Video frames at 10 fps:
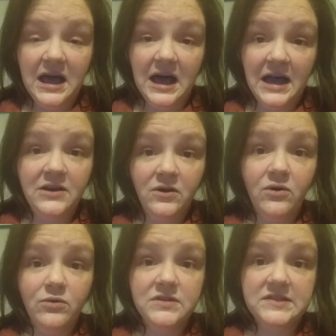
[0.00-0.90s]
I
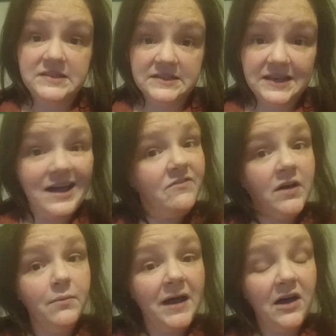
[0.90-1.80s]
know since I've
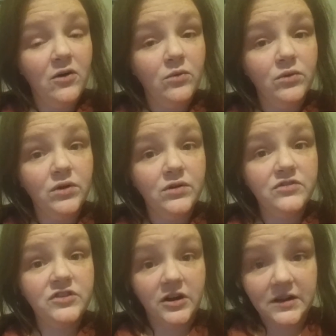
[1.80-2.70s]
come out
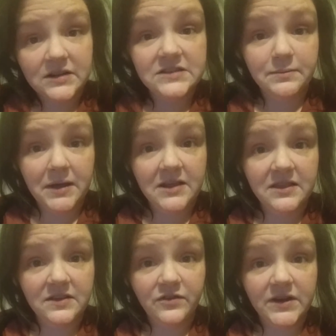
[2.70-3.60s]
starting to make
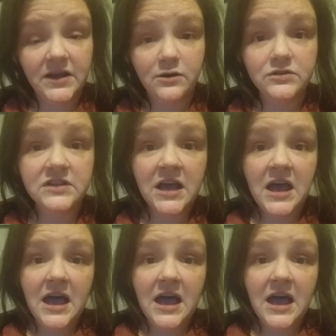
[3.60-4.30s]
these videos,